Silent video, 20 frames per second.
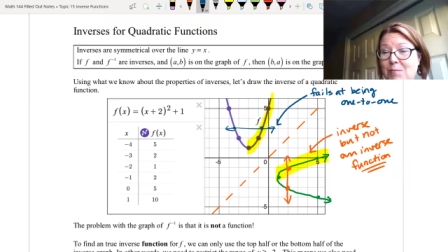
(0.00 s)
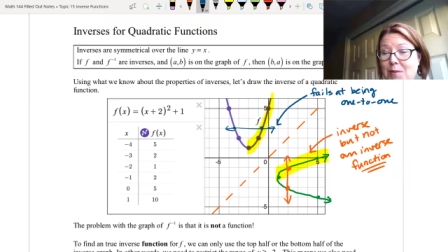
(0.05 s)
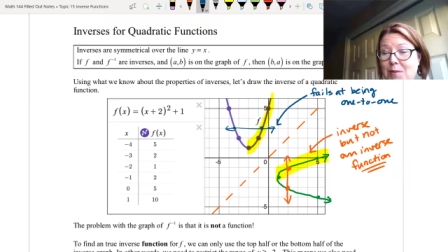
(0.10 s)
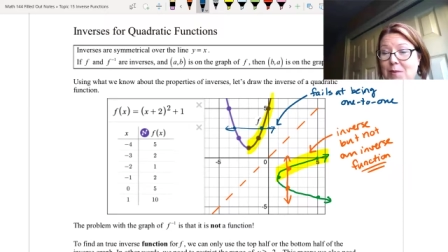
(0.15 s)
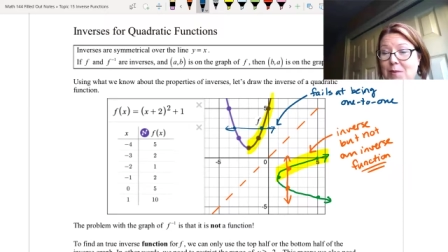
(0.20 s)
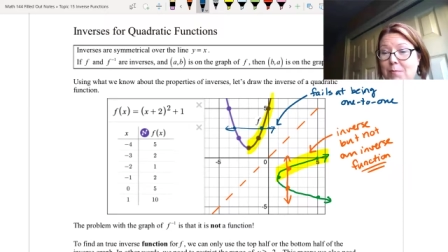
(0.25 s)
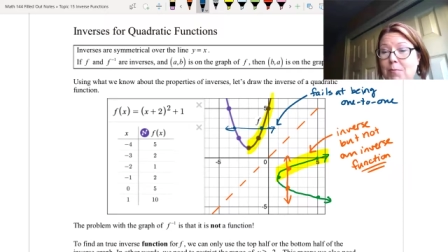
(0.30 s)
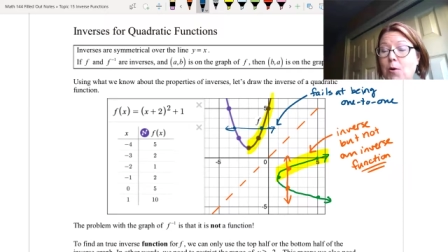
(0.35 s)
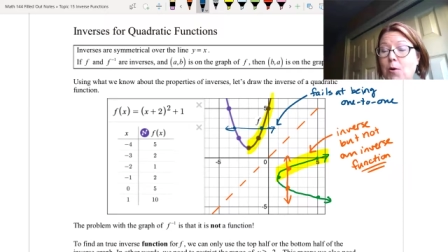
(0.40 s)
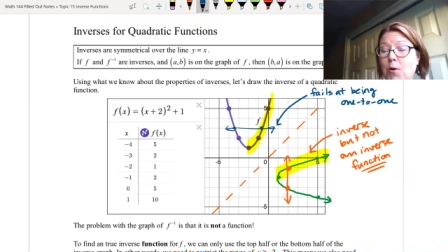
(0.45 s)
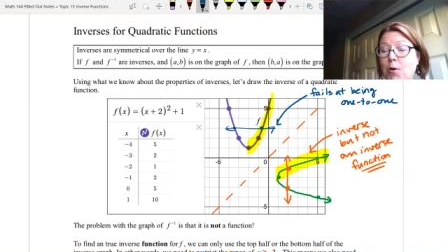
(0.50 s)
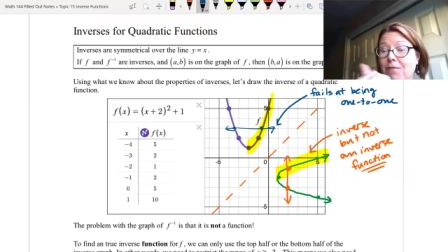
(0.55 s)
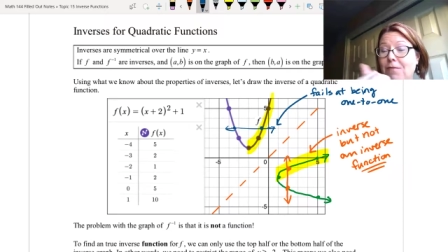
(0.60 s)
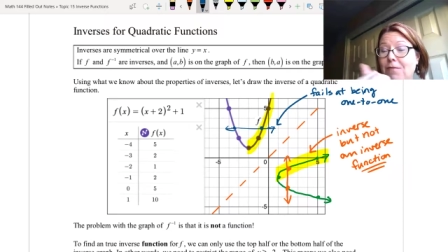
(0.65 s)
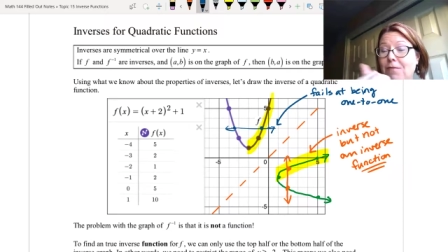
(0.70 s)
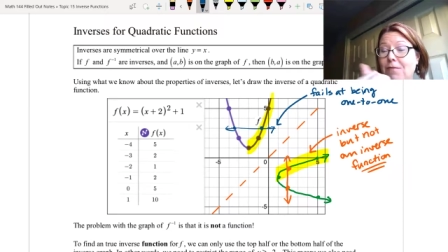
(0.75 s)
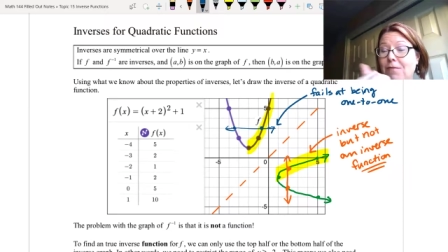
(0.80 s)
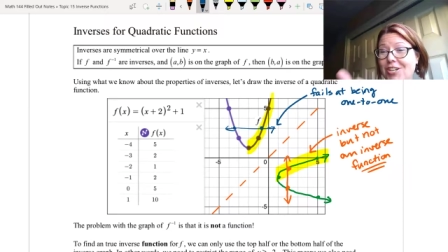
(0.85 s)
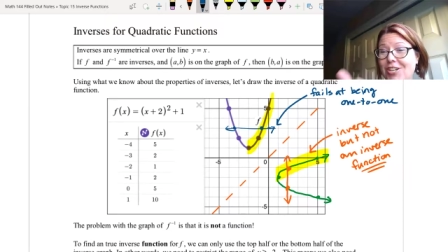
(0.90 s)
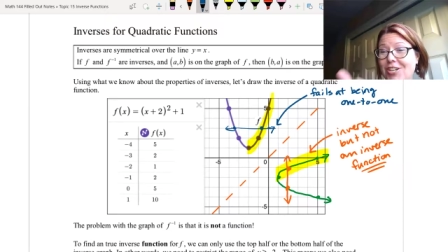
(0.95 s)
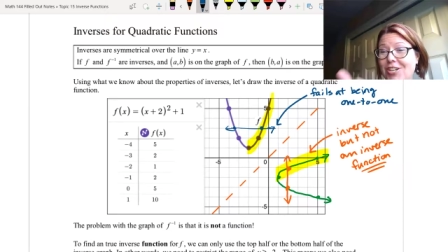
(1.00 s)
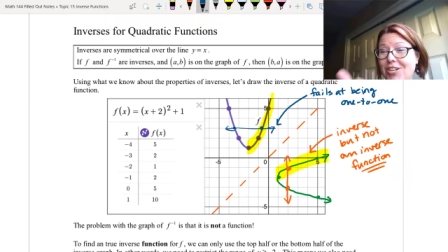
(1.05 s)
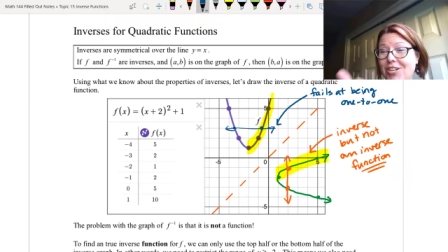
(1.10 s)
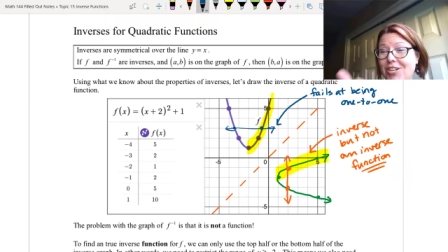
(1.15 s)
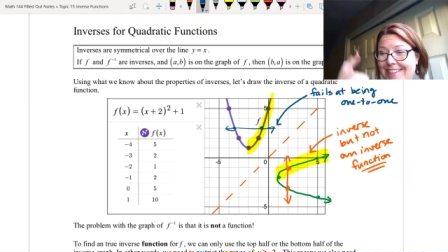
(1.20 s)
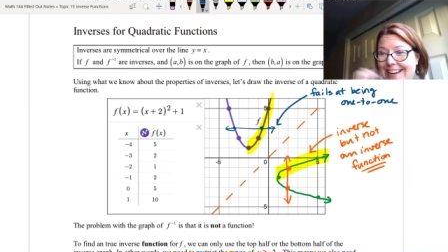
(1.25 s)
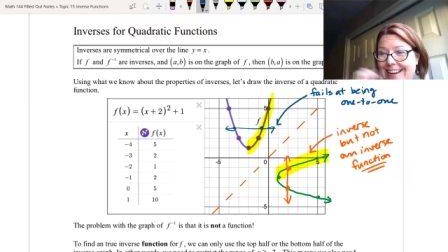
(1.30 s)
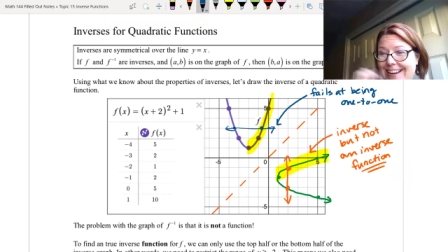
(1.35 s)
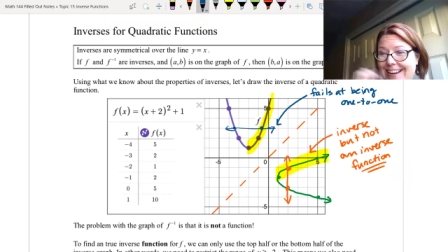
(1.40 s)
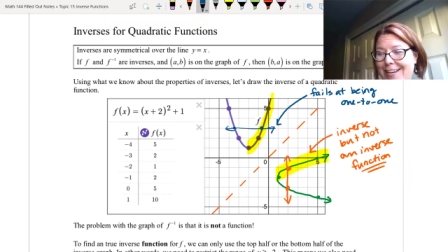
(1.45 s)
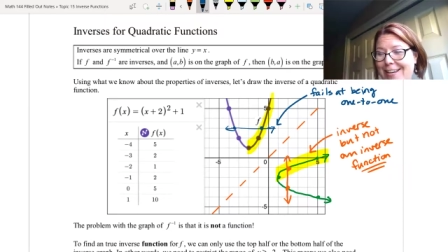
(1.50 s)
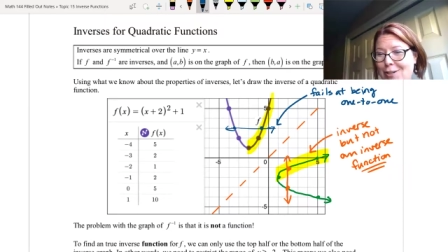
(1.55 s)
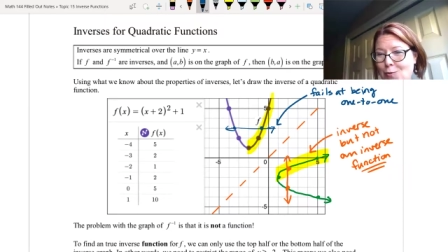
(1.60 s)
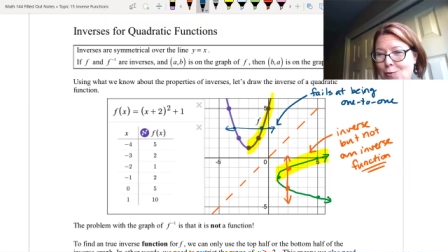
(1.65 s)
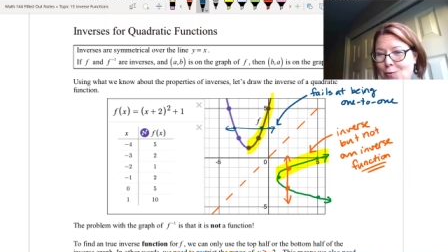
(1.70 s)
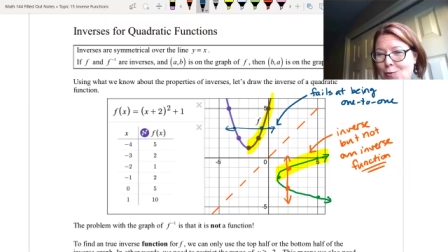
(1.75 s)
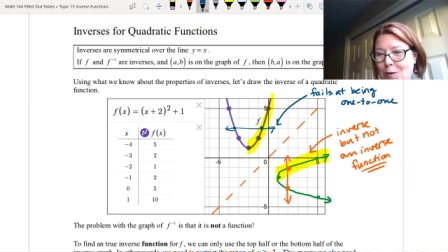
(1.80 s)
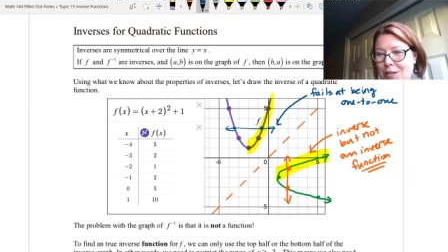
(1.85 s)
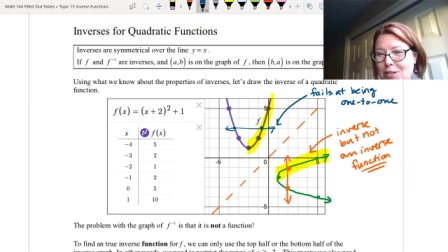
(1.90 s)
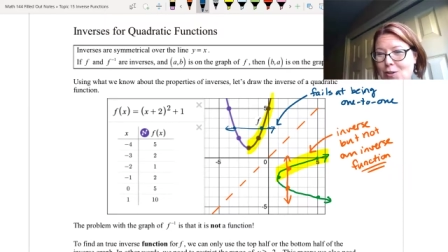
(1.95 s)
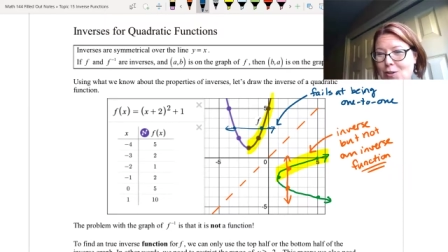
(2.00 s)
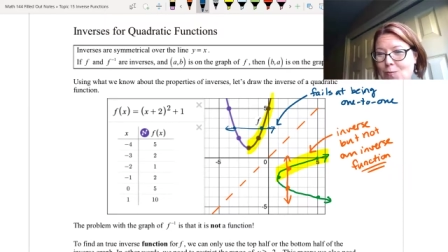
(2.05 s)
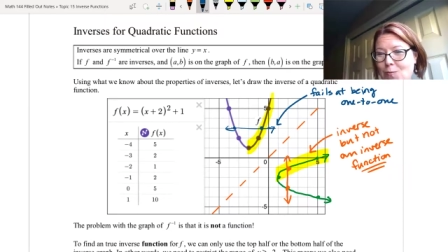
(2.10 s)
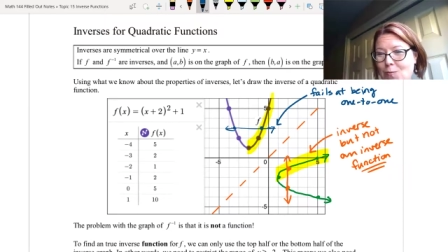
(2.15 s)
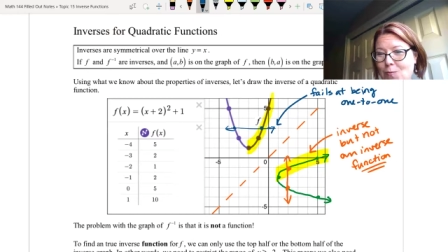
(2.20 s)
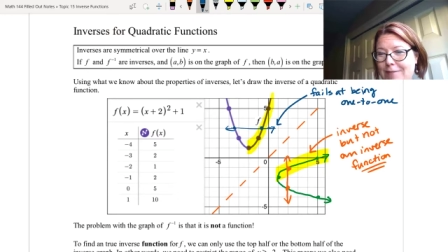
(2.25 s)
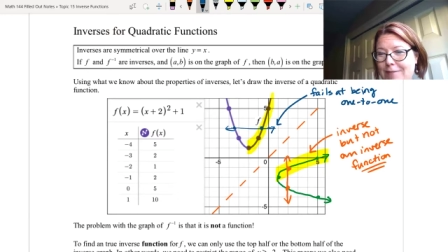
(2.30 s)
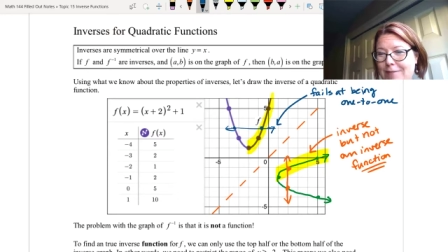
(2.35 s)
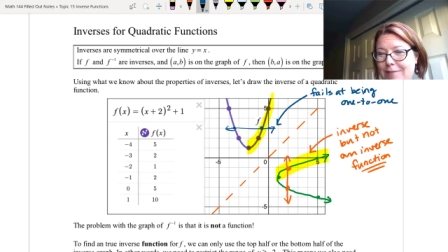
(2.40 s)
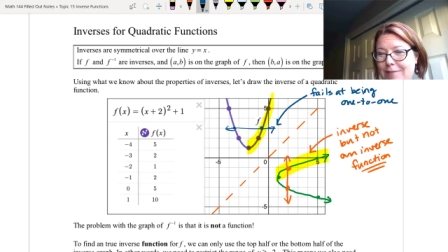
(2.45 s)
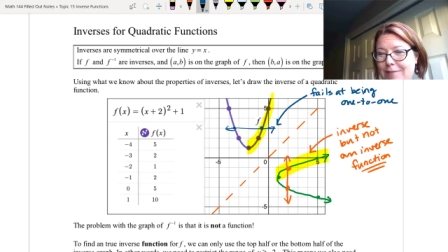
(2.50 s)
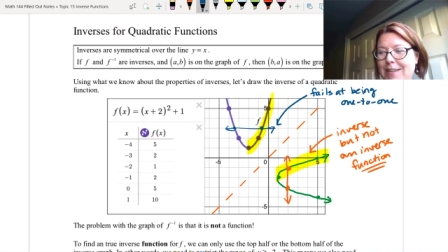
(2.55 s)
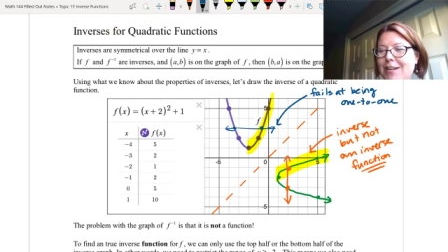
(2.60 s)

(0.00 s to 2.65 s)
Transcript: be both a function and one to one.